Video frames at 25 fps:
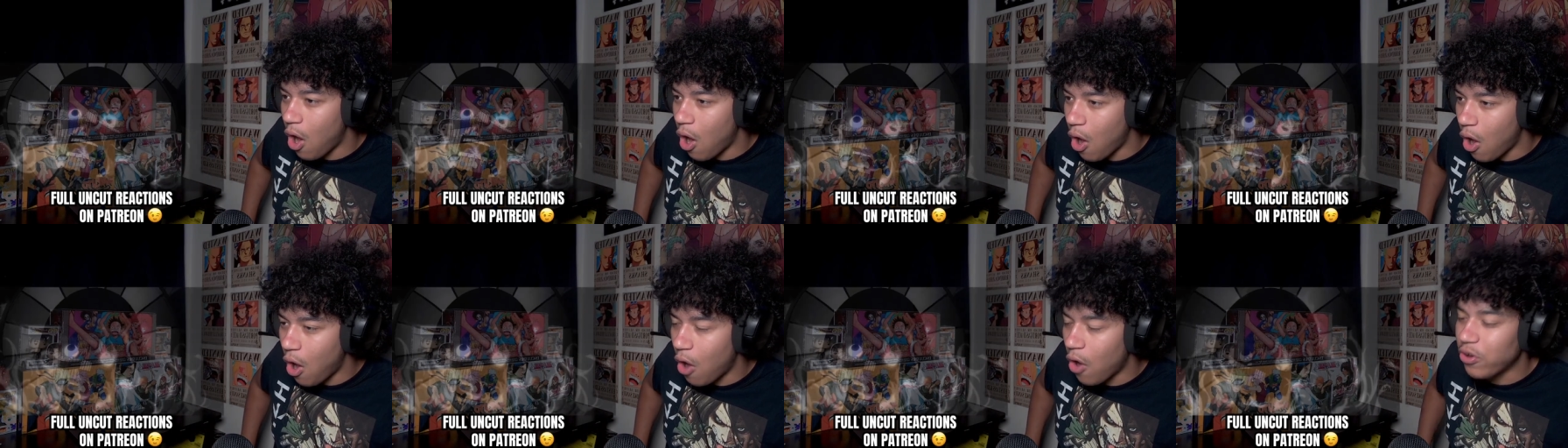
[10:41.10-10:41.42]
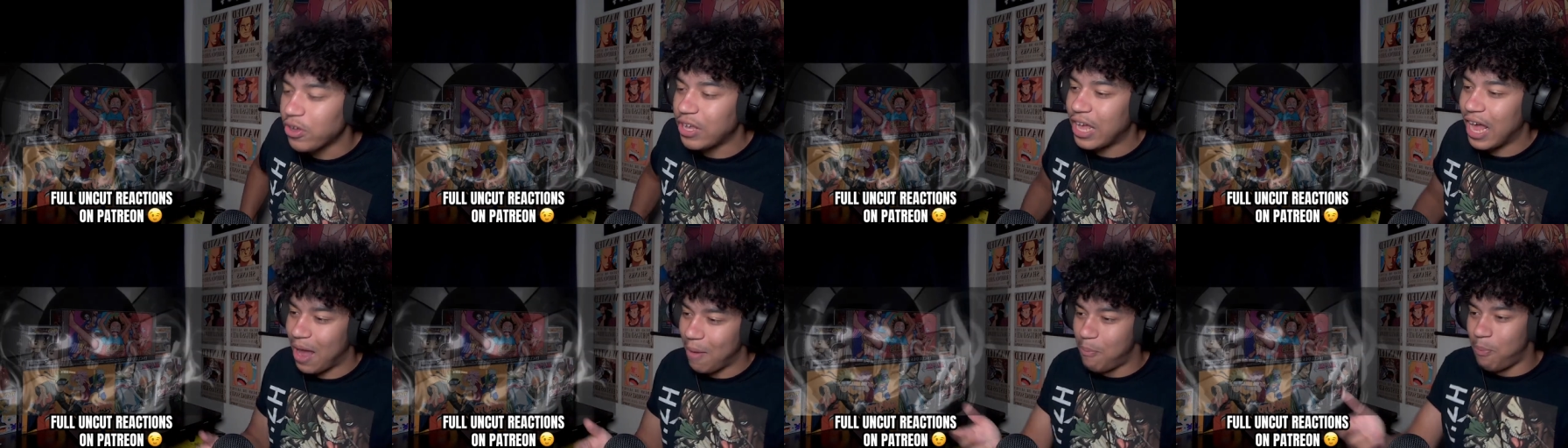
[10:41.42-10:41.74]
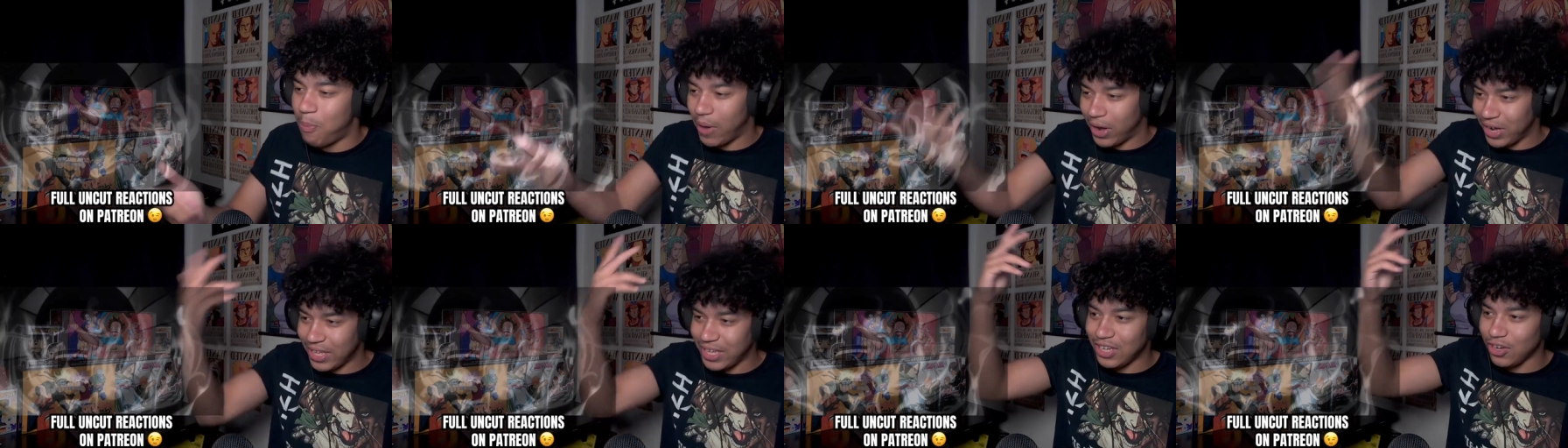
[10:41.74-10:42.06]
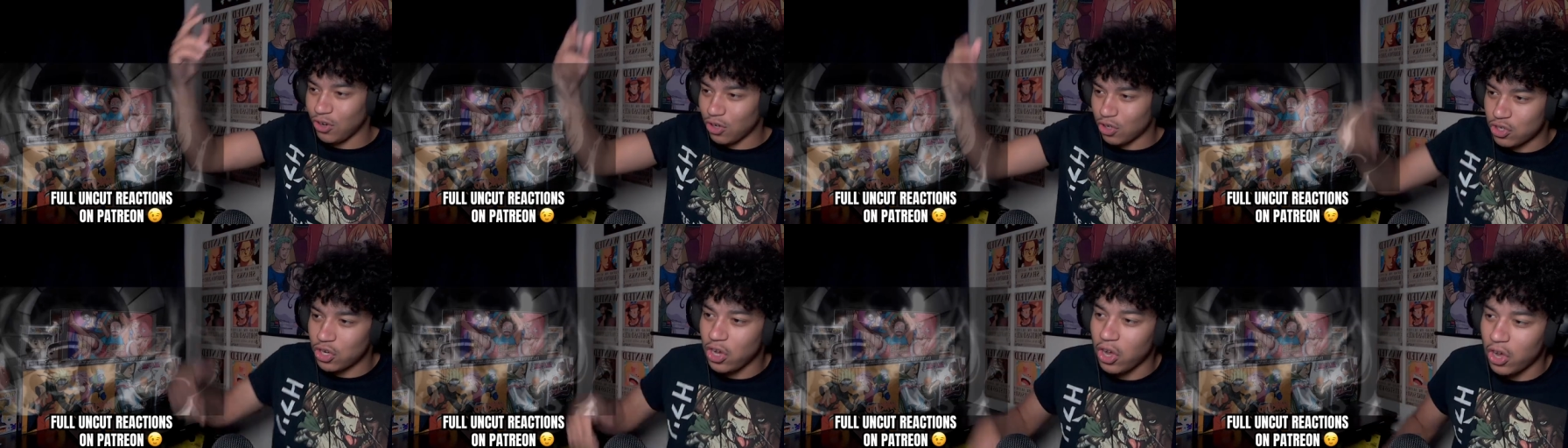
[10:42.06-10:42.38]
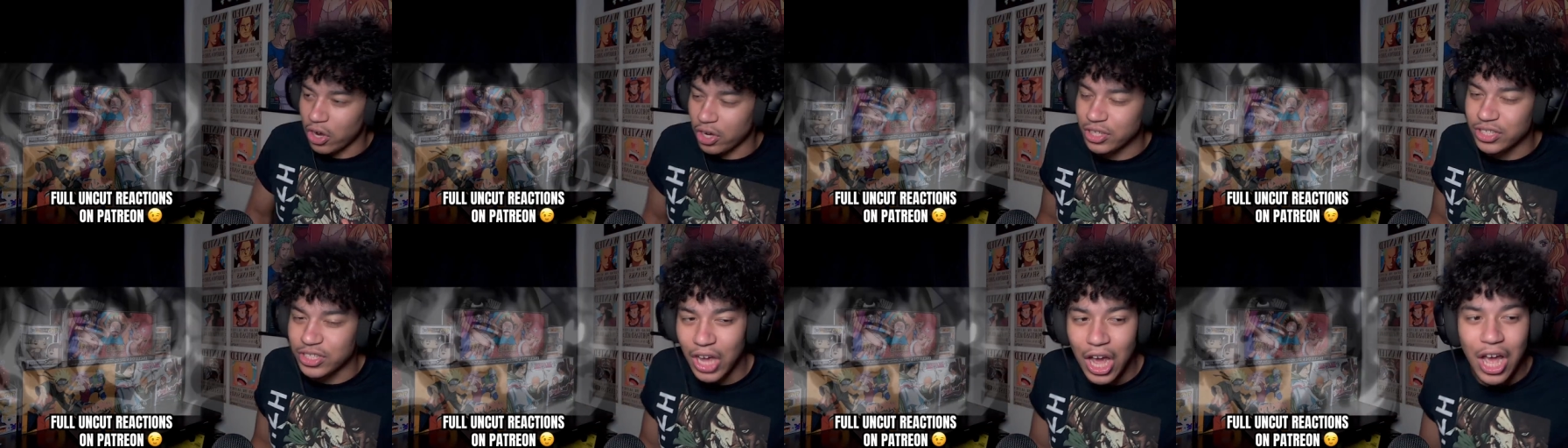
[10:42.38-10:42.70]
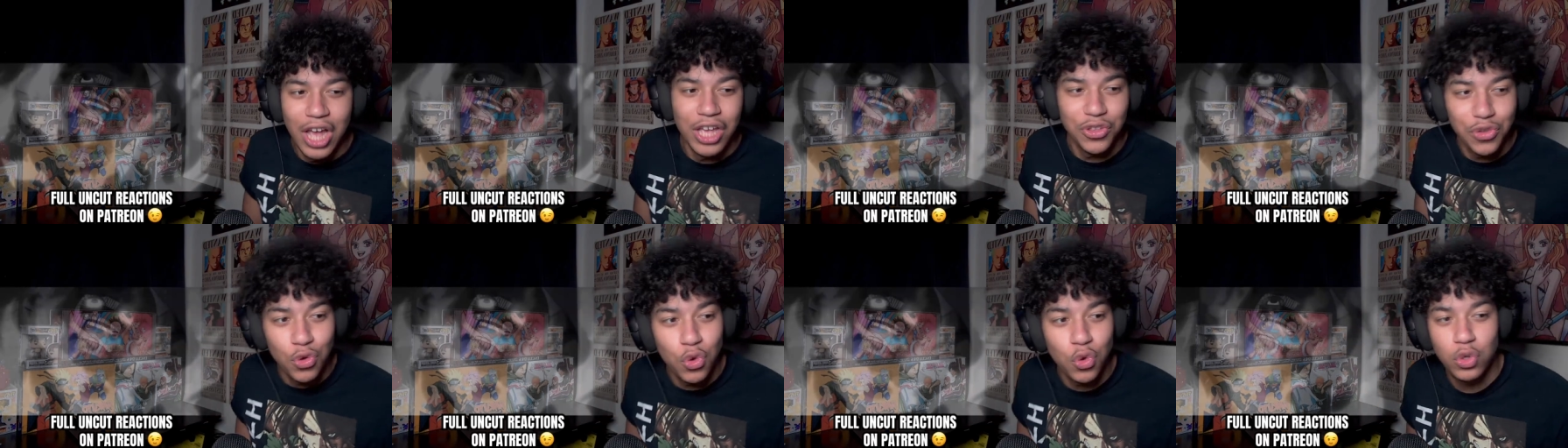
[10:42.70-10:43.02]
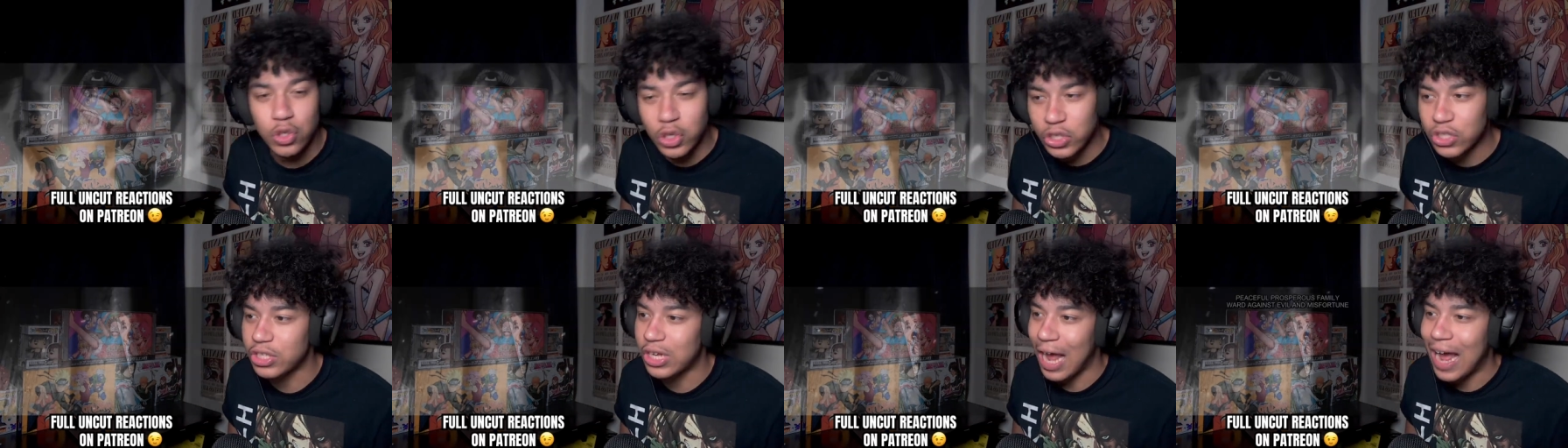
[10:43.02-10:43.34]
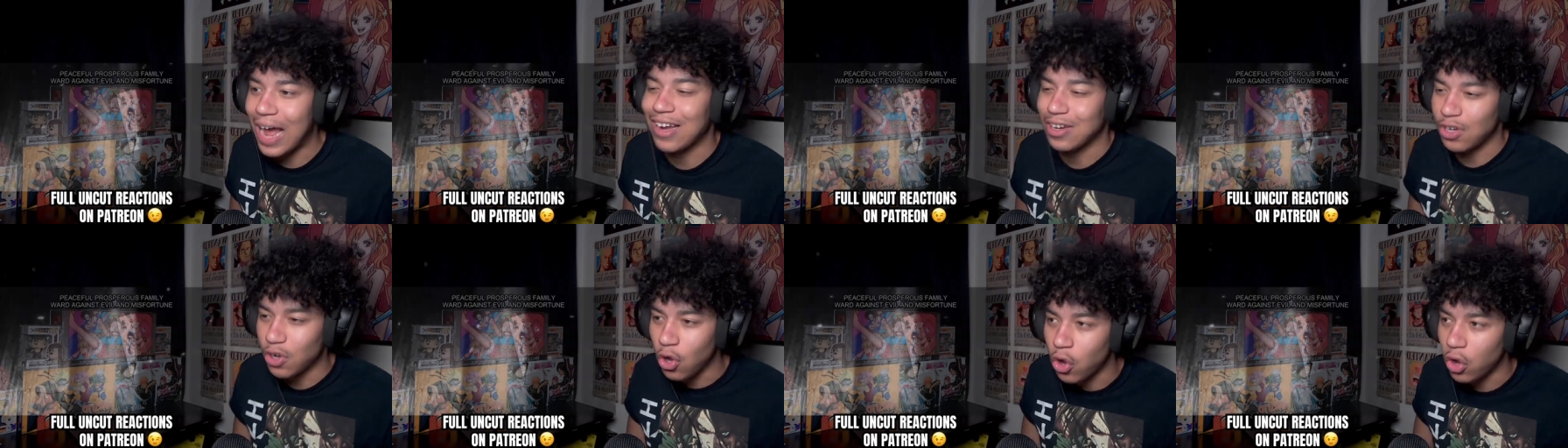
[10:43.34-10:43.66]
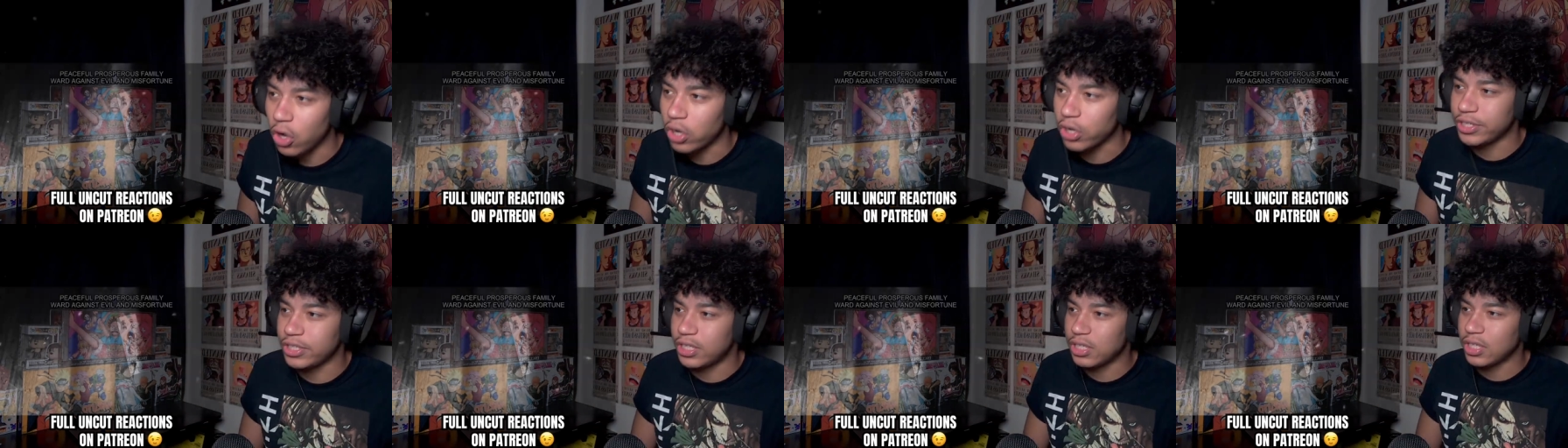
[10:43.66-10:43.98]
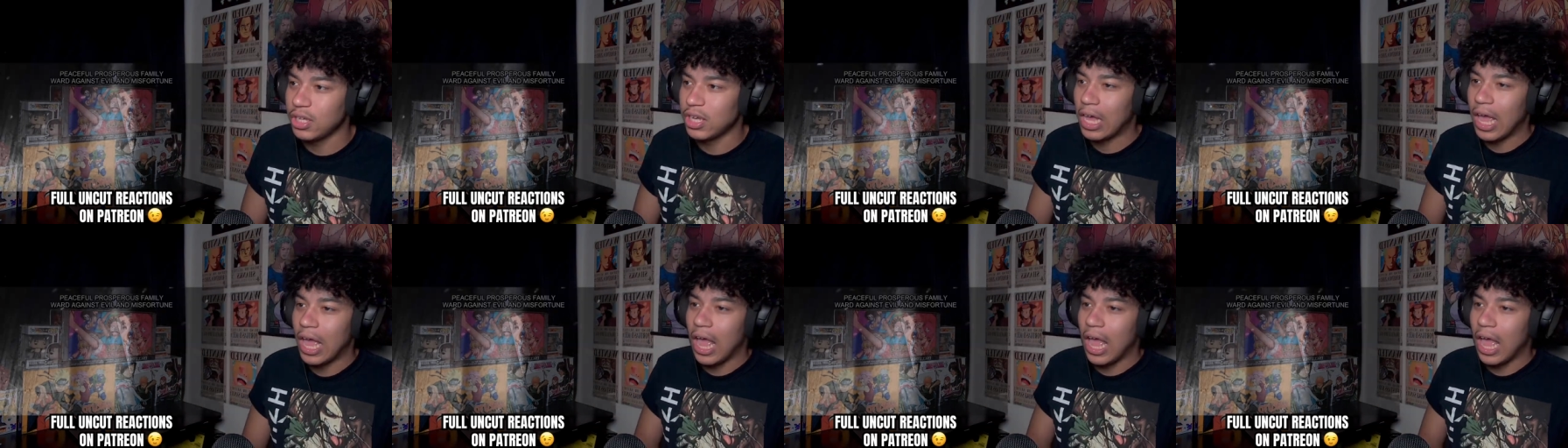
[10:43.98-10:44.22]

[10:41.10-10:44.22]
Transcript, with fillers: Oh yeah, buddy, you're cooked. You just got cooked.